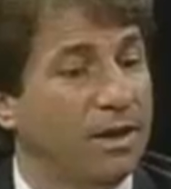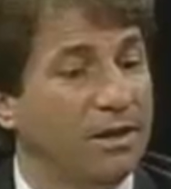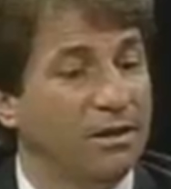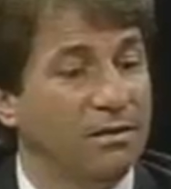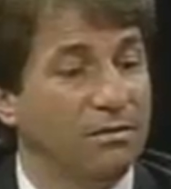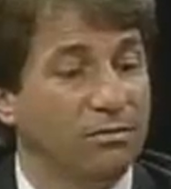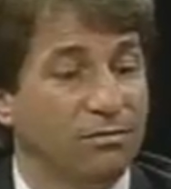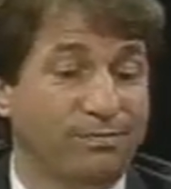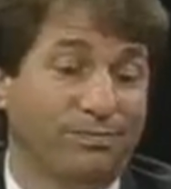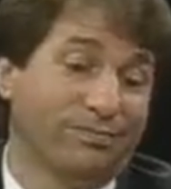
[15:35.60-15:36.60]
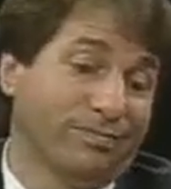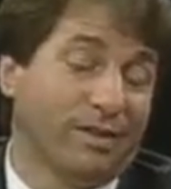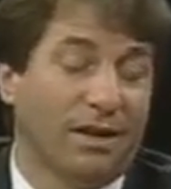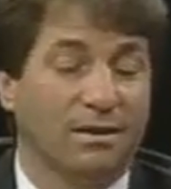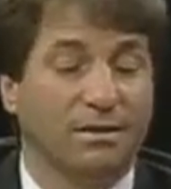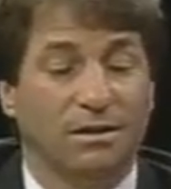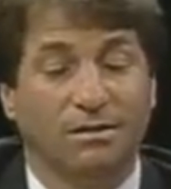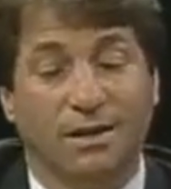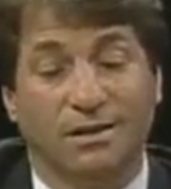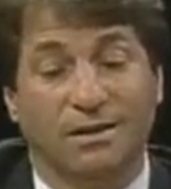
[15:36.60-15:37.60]
making,
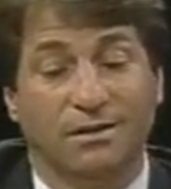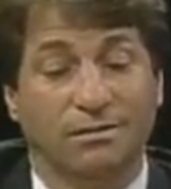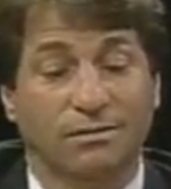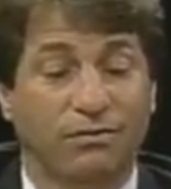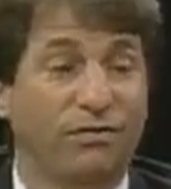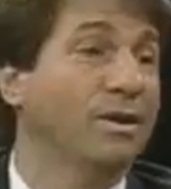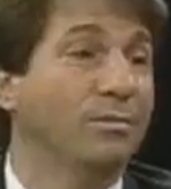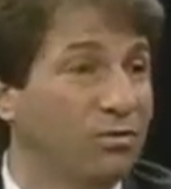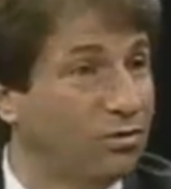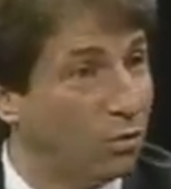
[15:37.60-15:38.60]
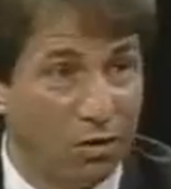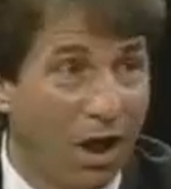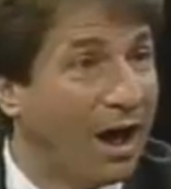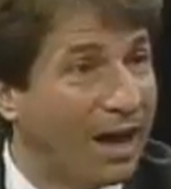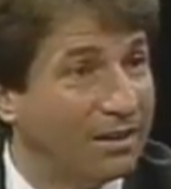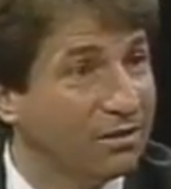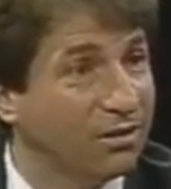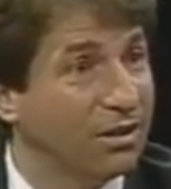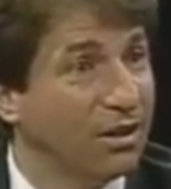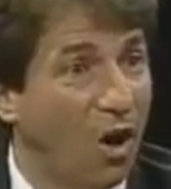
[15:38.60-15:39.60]
telling fibs or
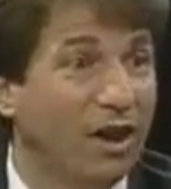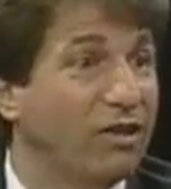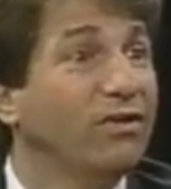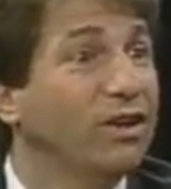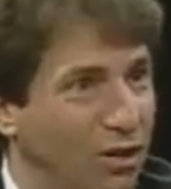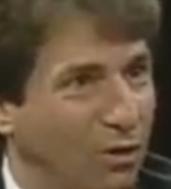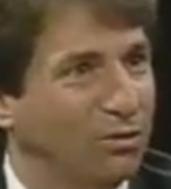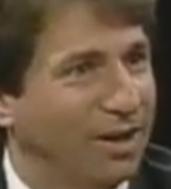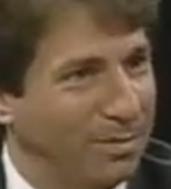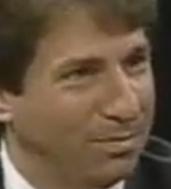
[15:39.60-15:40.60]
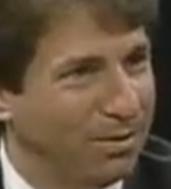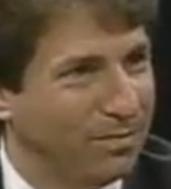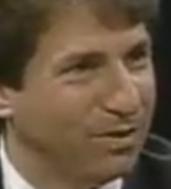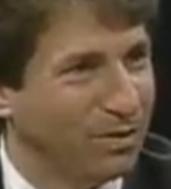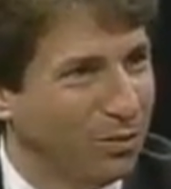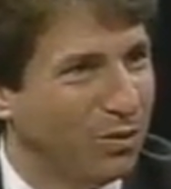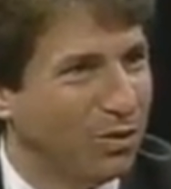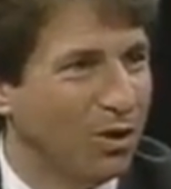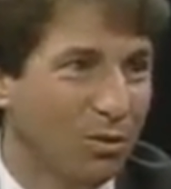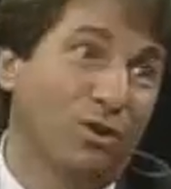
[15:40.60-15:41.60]
lies on videotape,
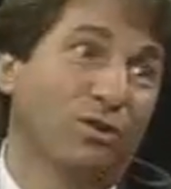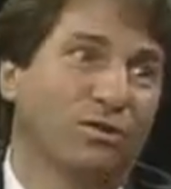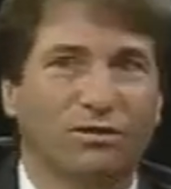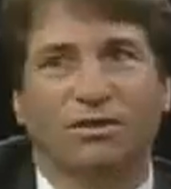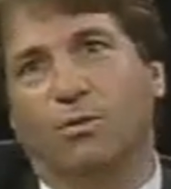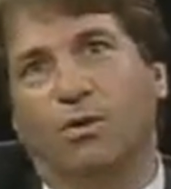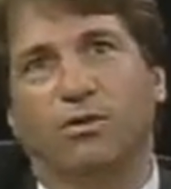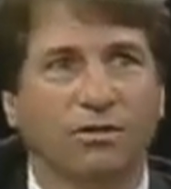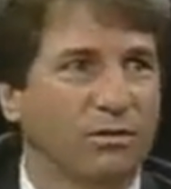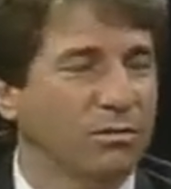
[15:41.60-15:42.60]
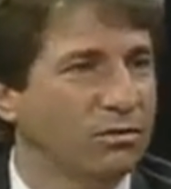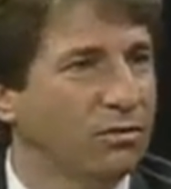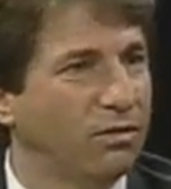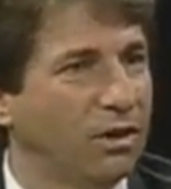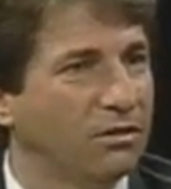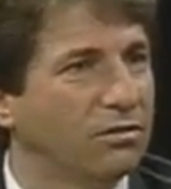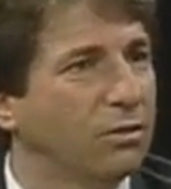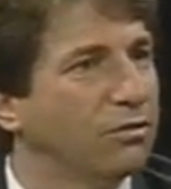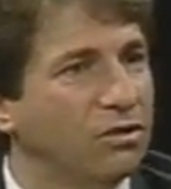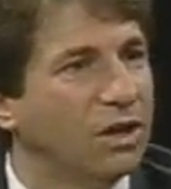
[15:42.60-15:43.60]
where you could say, where is it, Mr. Fung?
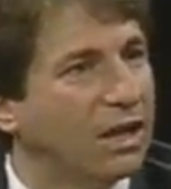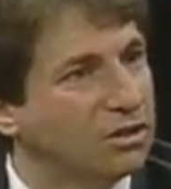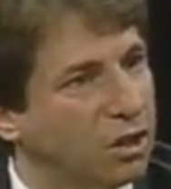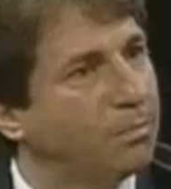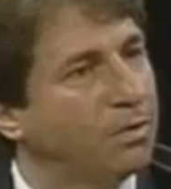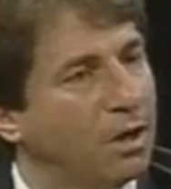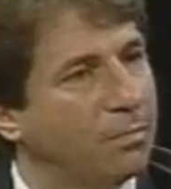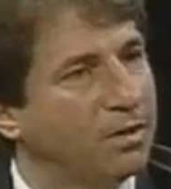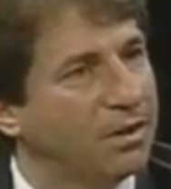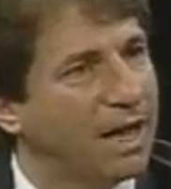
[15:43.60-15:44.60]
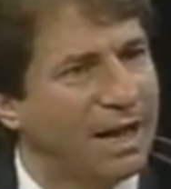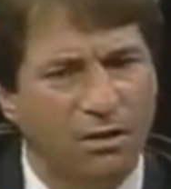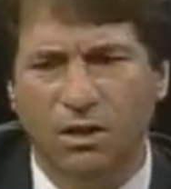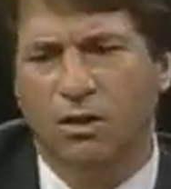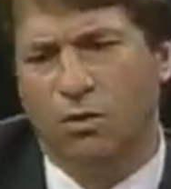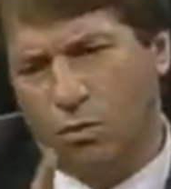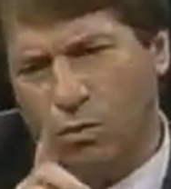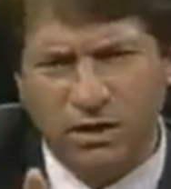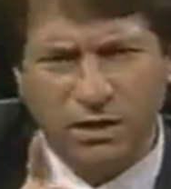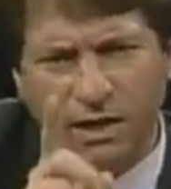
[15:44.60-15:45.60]
So if you're not jumping up and down,
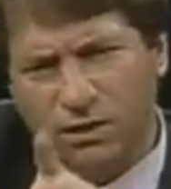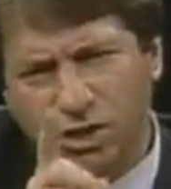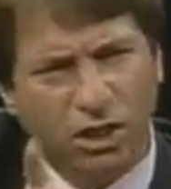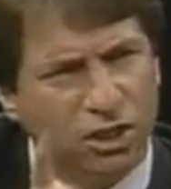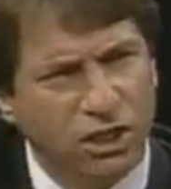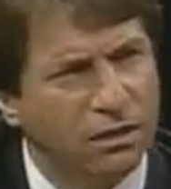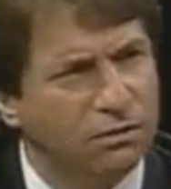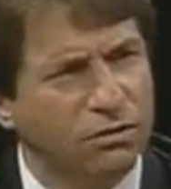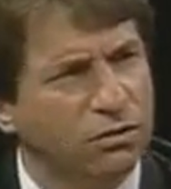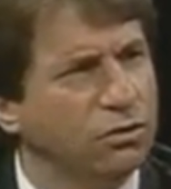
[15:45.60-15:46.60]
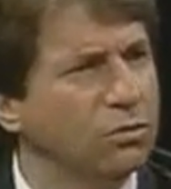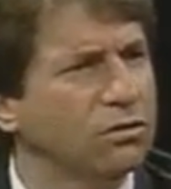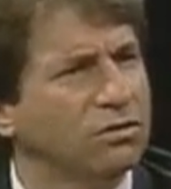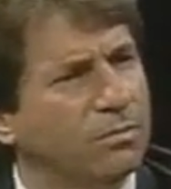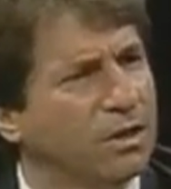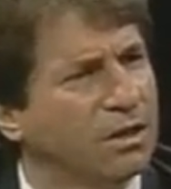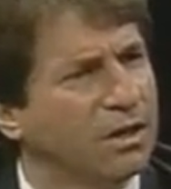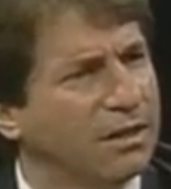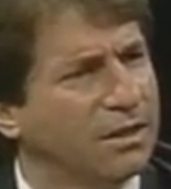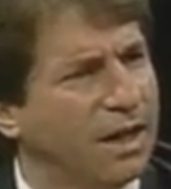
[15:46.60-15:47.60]
or one day the judge yells at you or
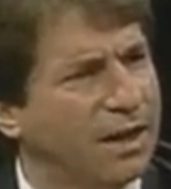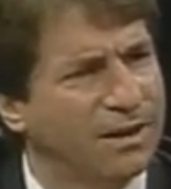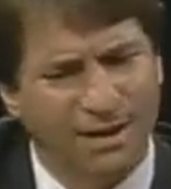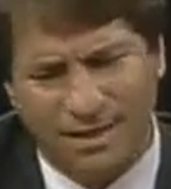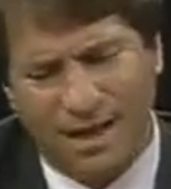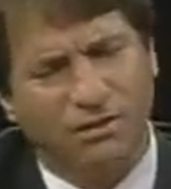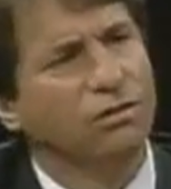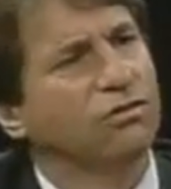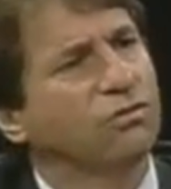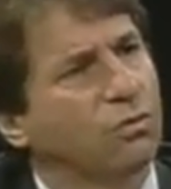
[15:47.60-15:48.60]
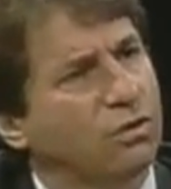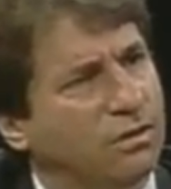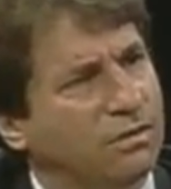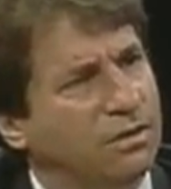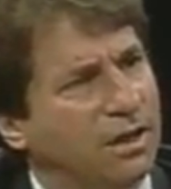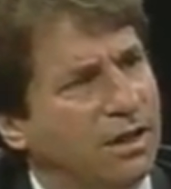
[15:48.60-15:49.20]
something like that, that's the story of the